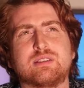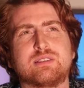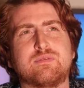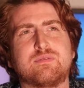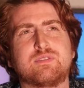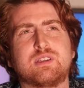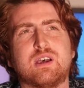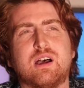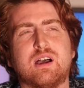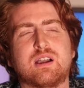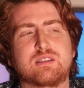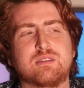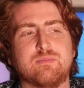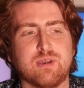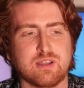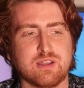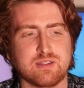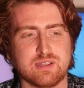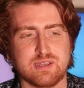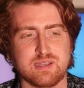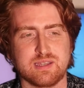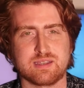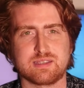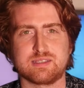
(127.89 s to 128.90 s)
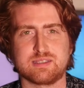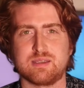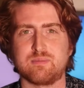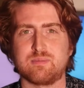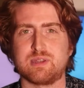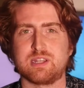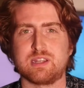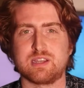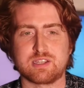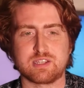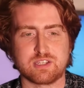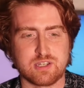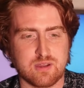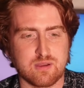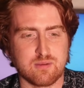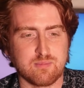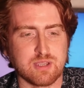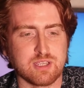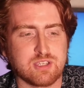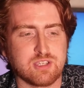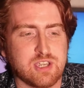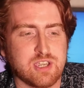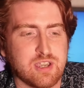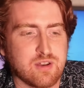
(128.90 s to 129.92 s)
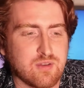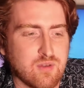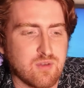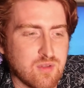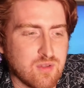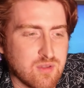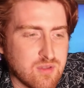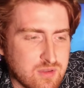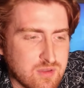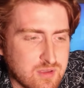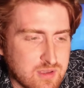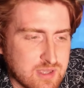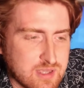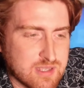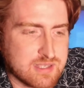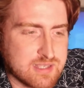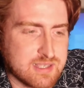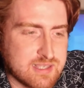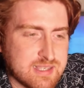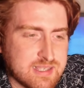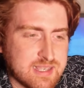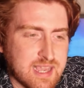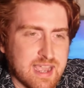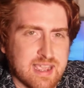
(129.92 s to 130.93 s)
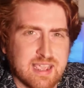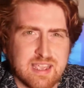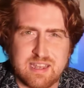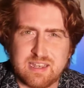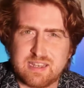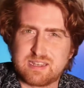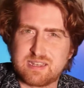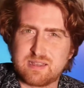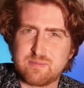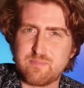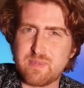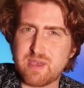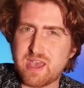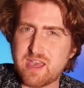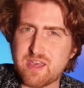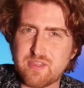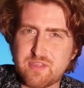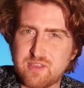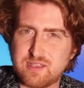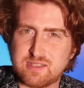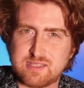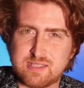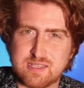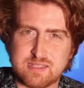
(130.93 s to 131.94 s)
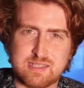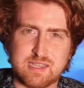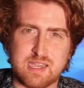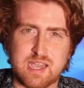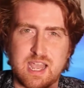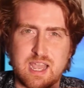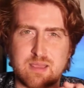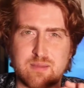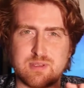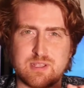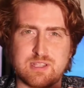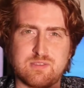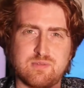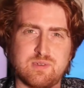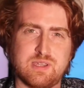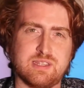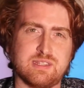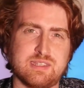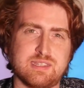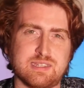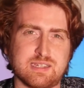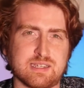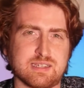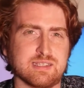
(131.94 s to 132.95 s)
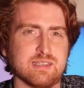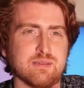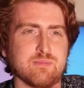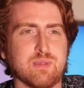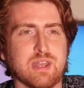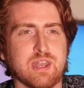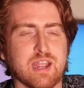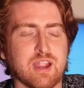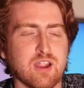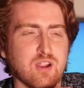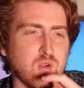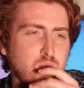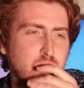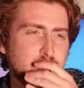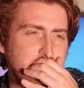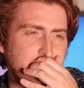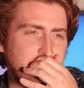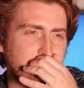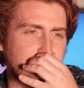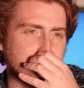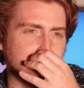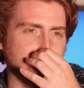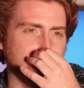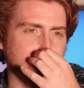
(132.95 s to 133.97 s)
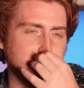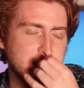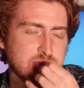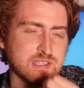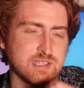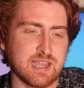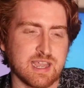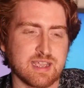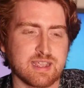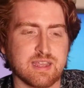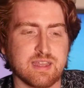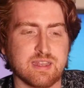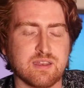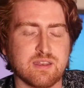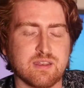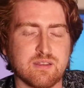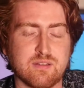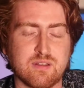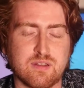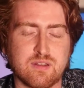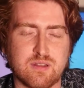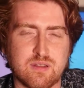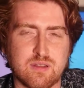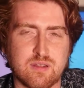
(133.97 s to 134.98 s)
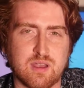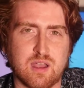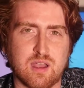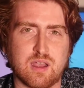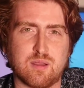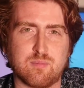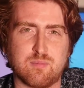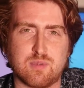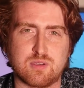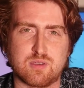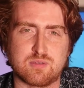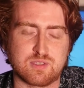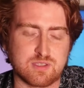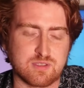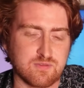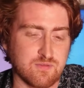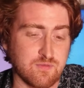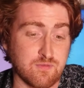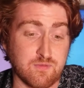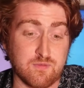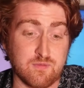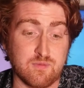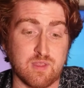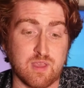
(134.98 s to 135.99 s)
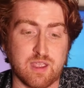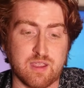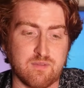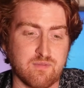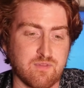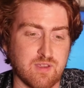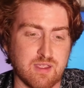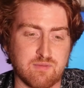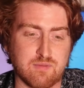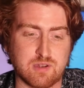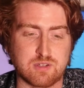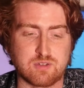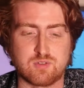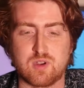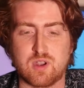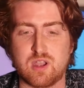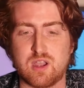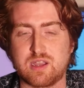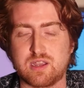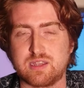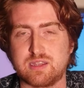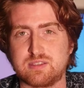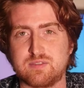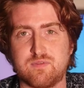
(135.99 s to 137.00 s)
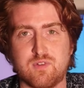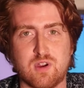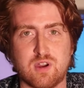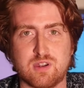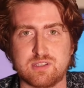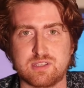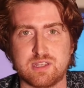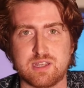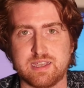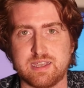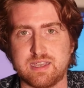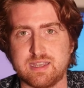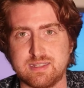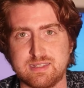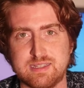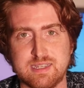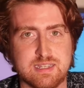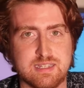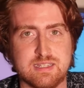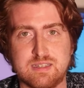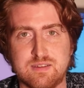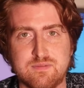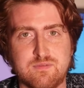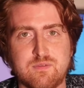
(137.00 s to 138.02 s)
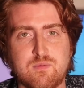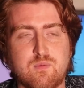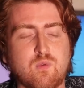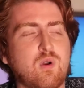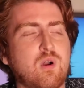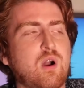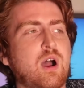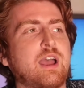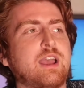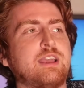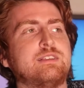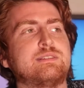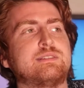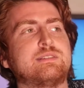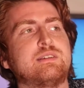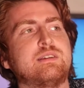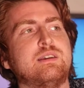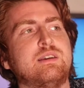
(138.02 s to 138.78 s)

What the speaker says: I've talked about DXM addiction on my channel. It's second to meth. It's a tie between DXM and heroin for second most like favorite drug as far as like addictive wise.